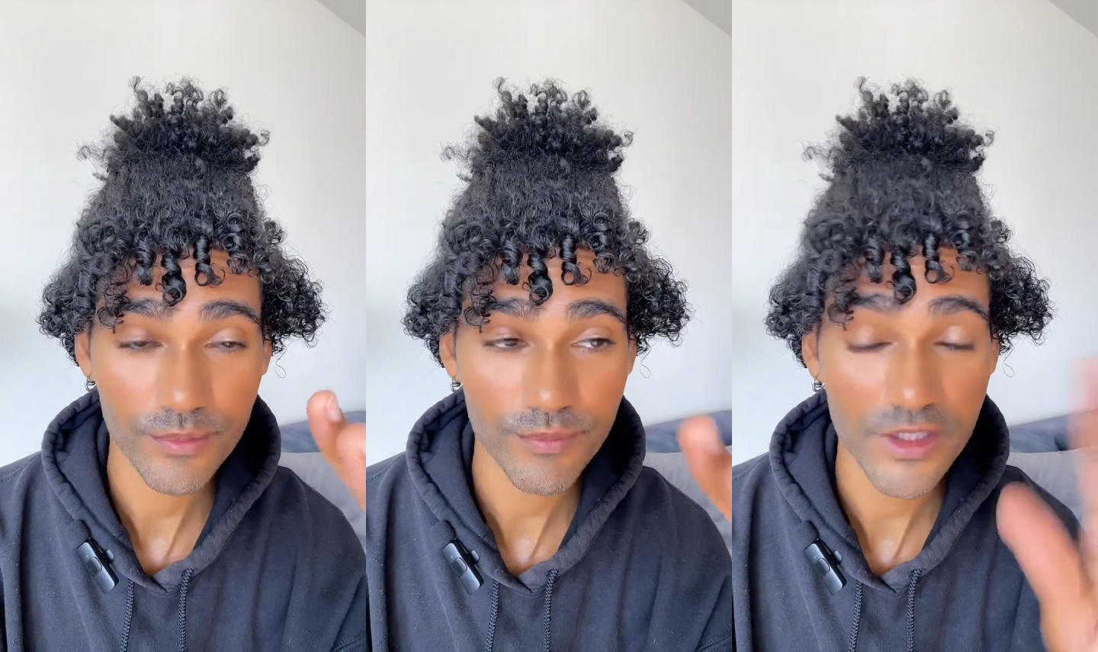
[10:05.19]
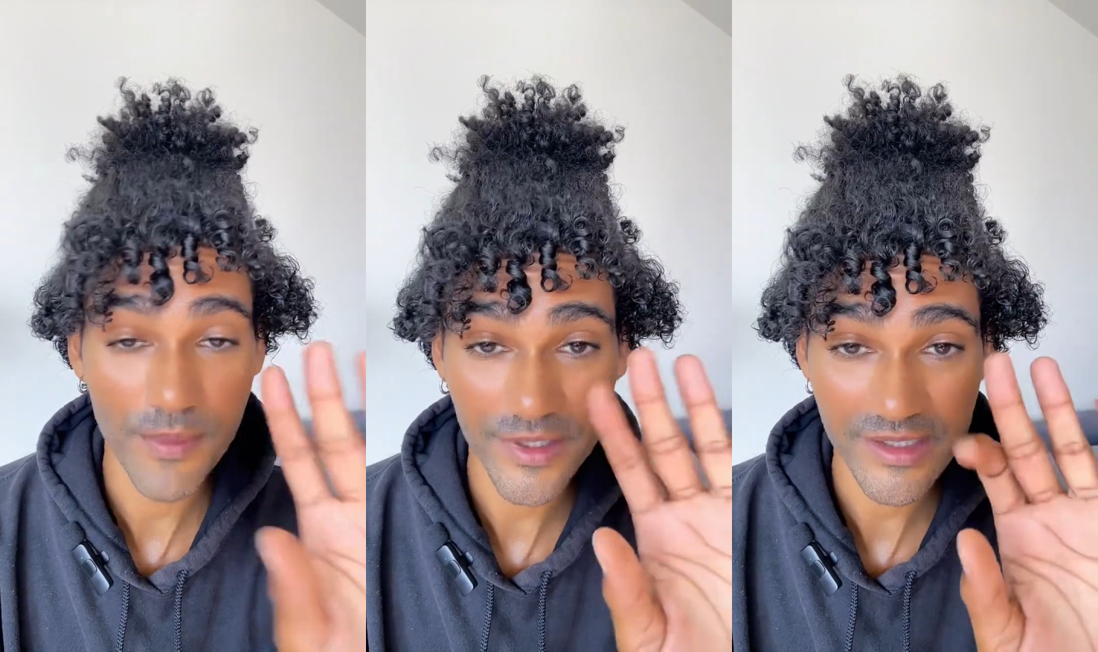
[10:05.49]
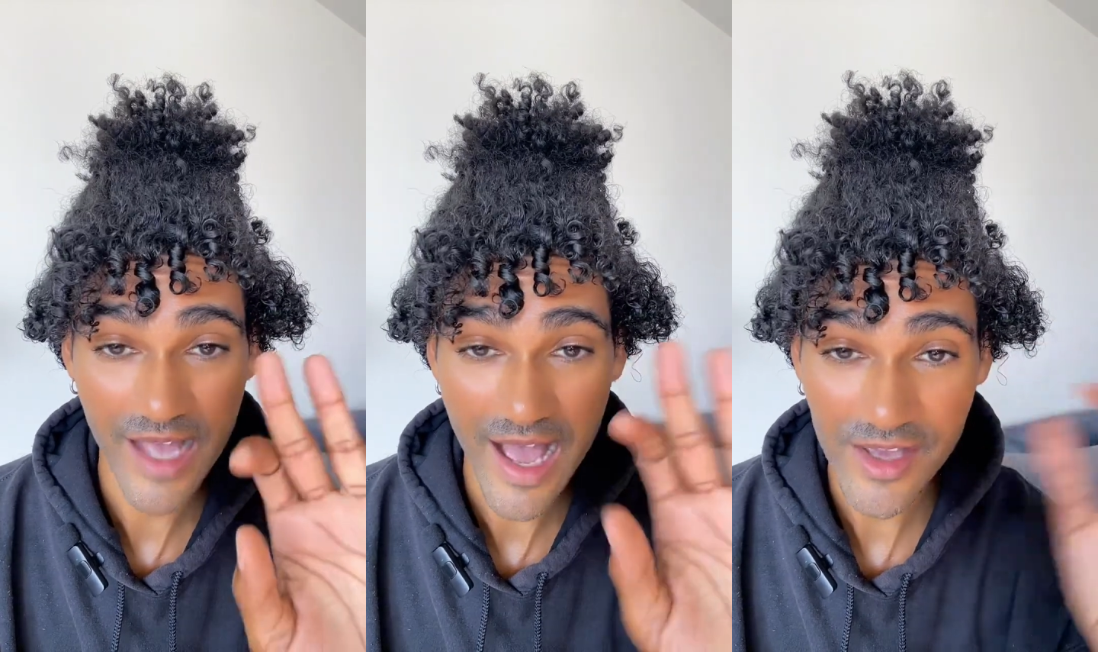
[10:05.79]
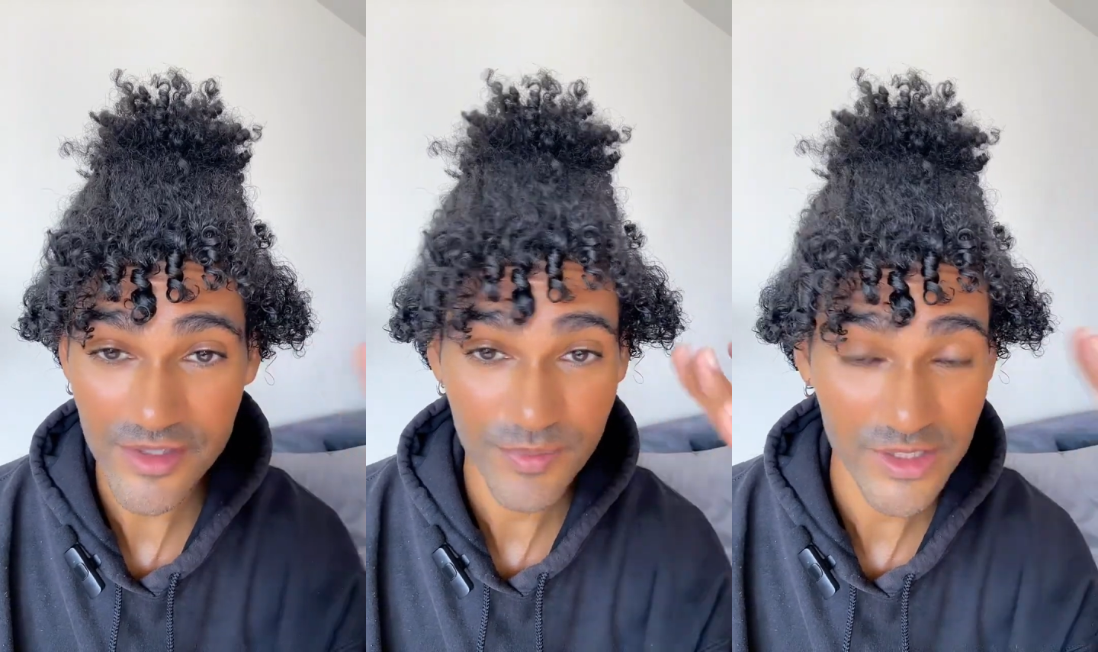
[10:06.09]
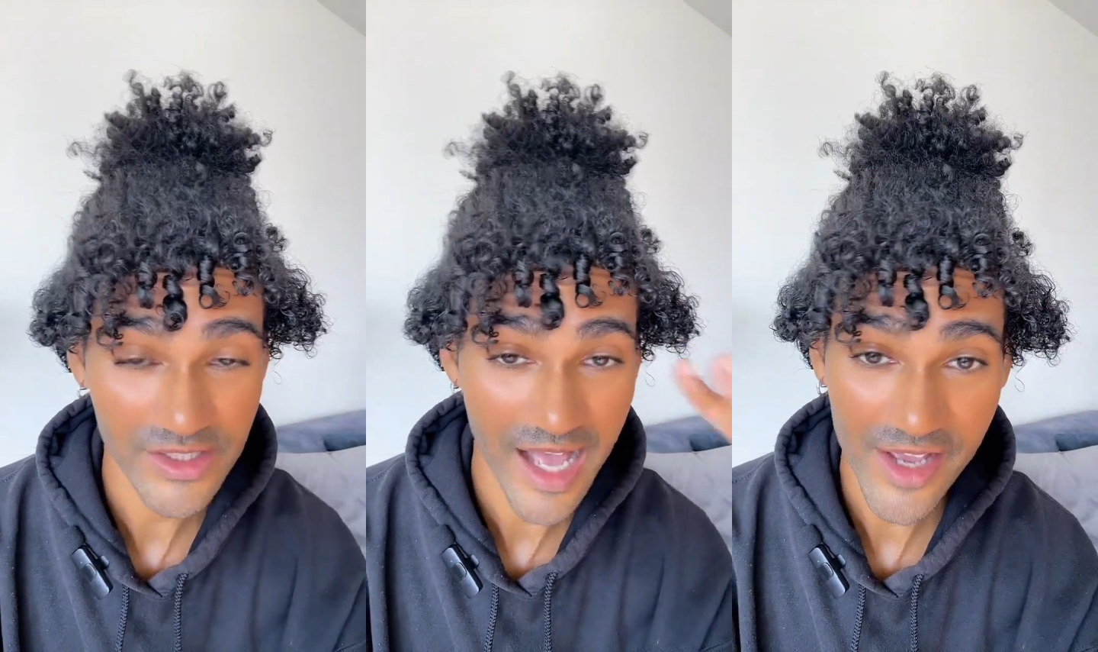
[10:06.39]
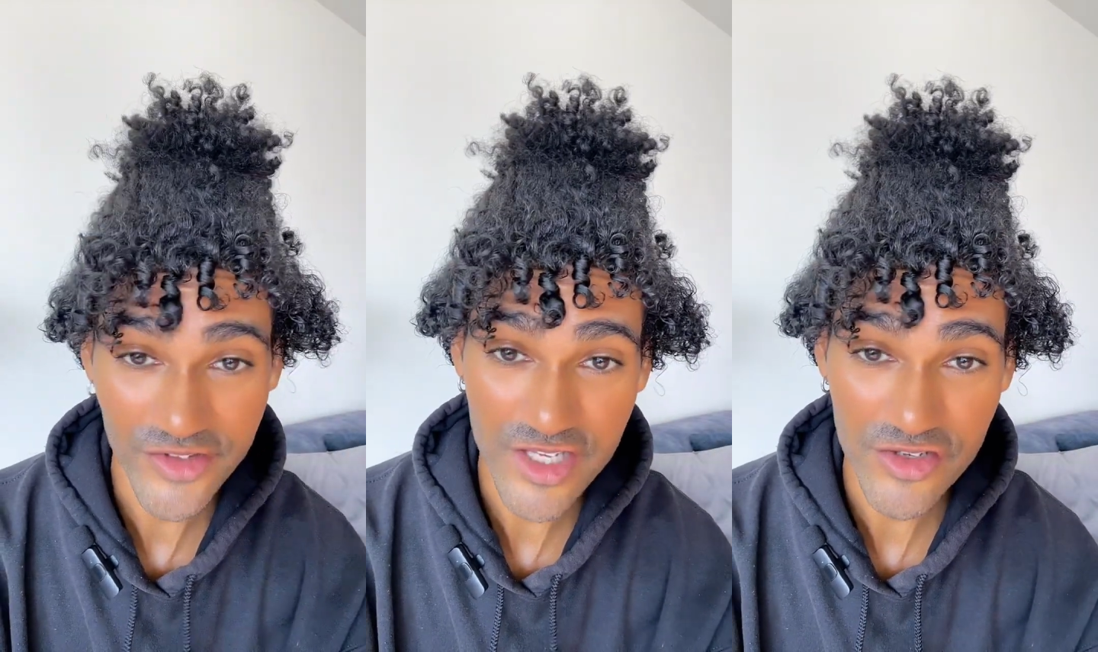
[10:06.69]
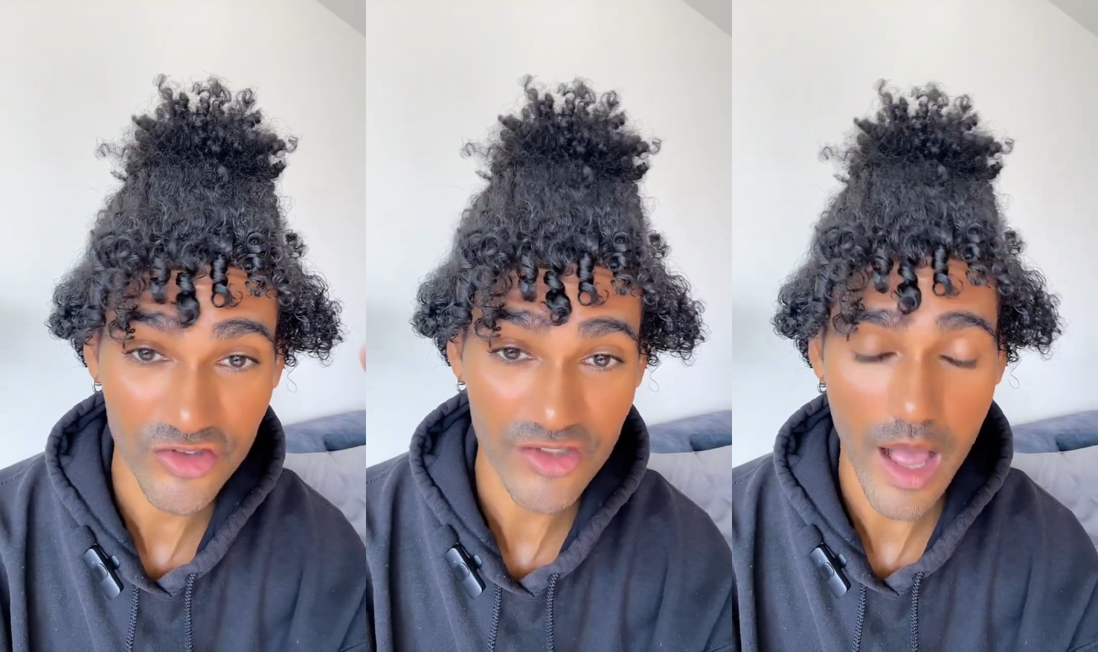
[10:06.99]
The massage
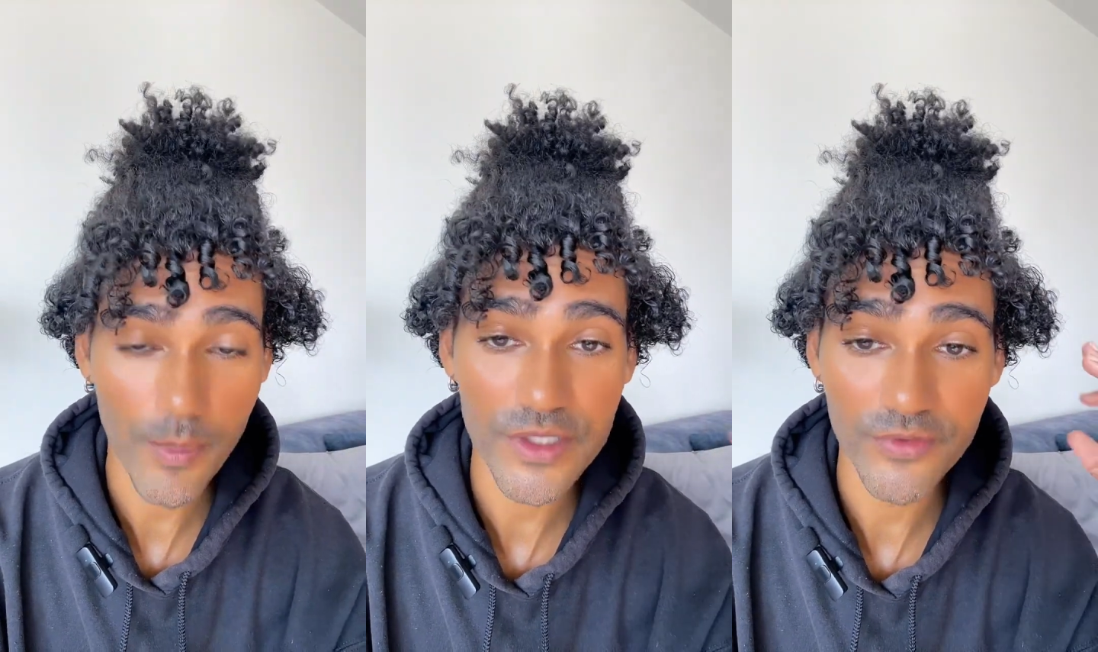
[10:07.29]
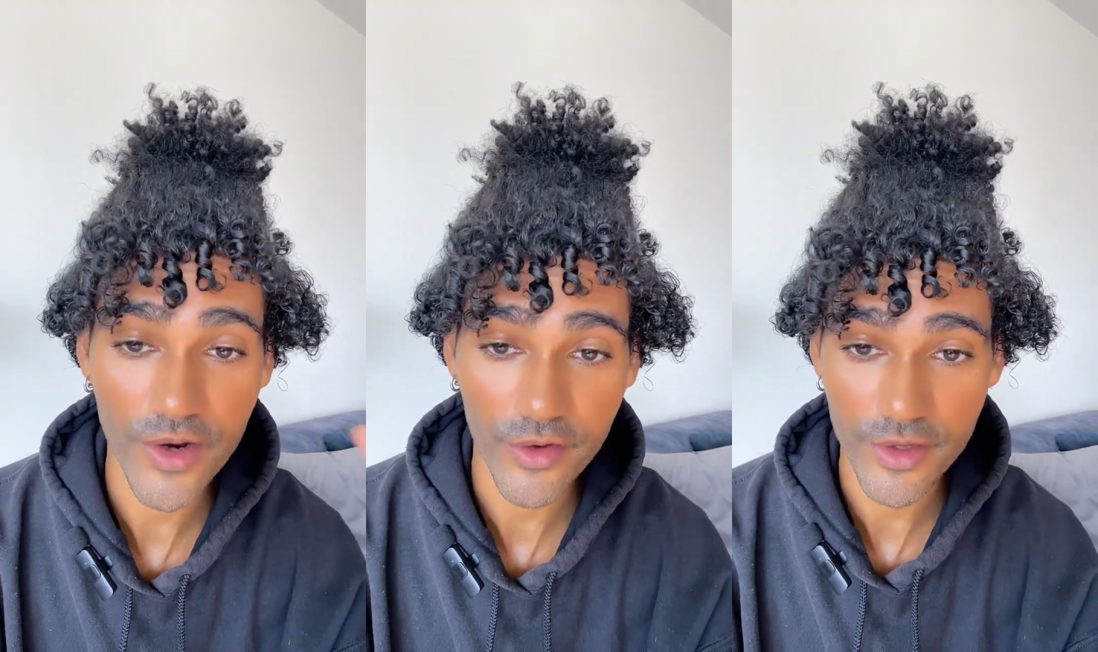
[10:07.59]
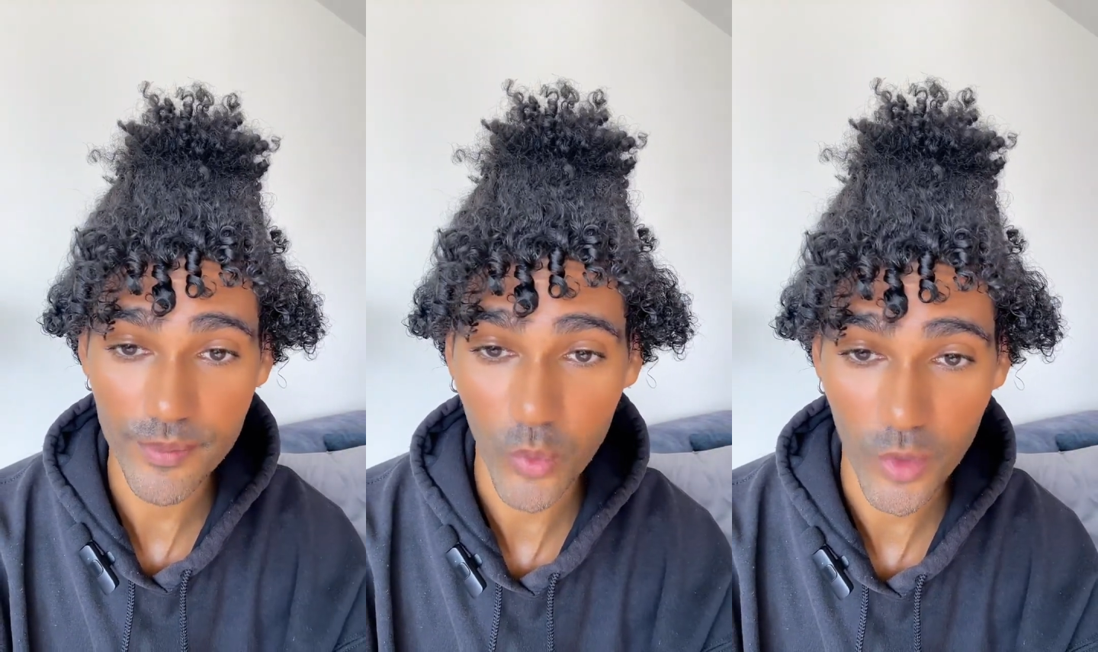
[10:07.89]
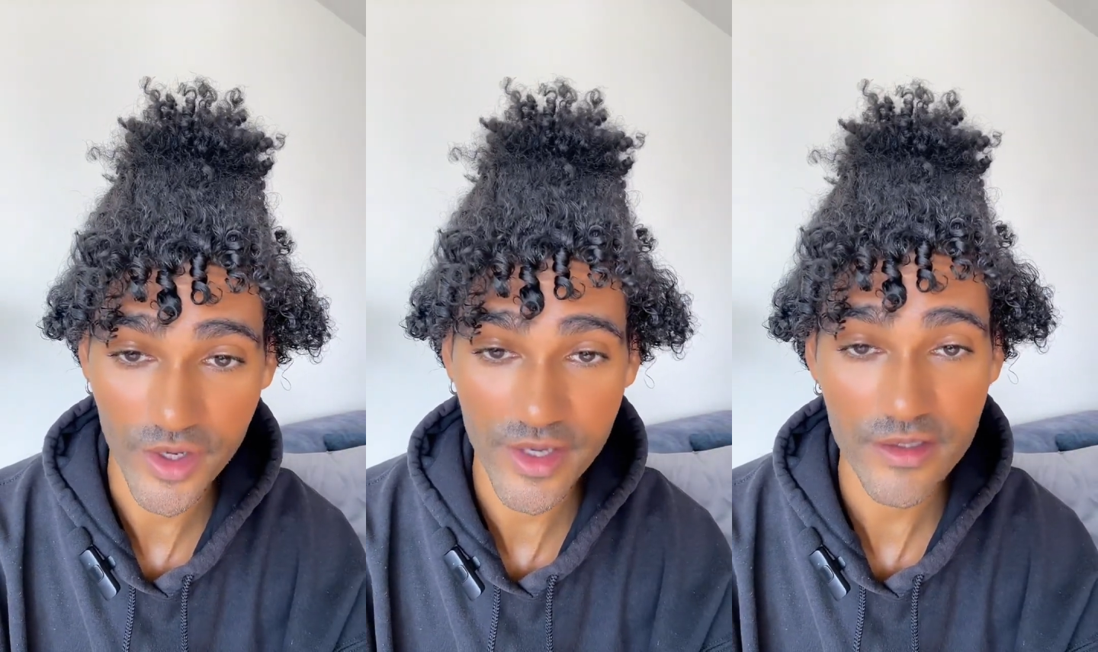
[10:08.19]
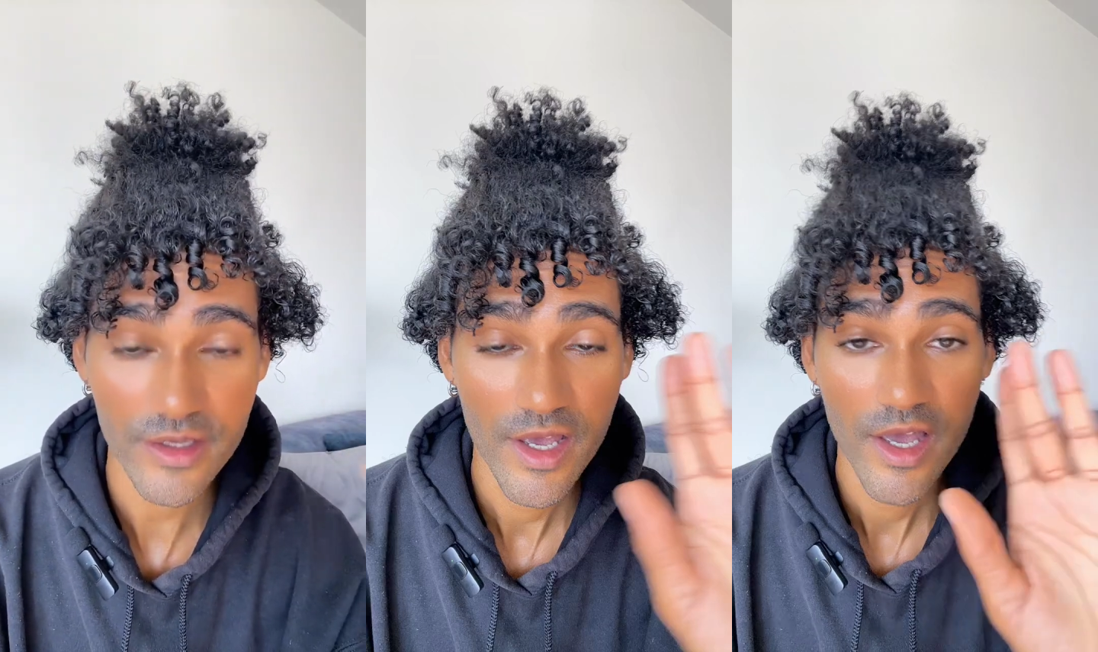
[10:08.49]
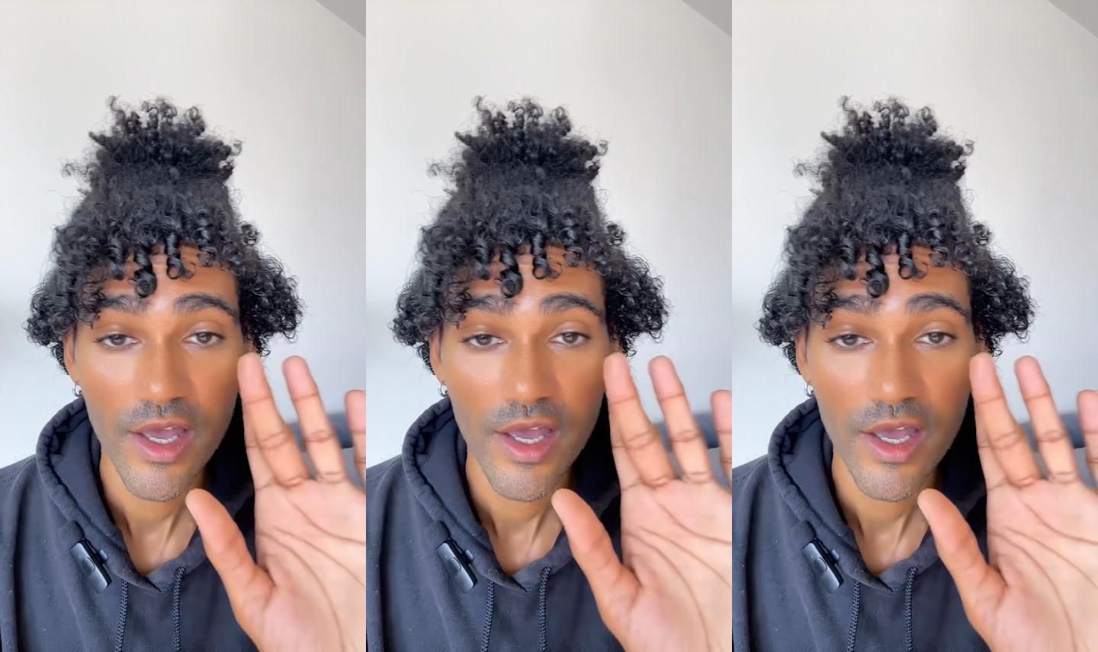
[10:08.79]
in your scalp is very important.